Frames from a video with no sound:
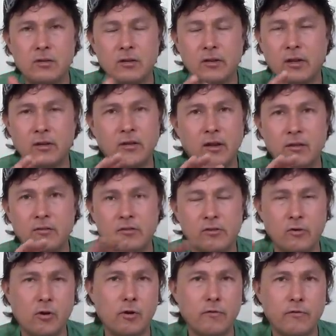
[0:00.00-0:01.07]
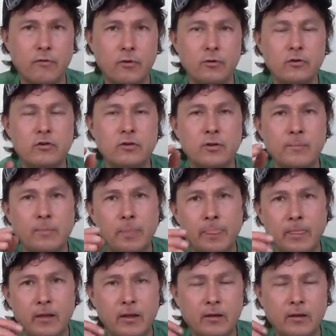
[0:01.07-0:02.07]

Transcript: It contains zero fruit. It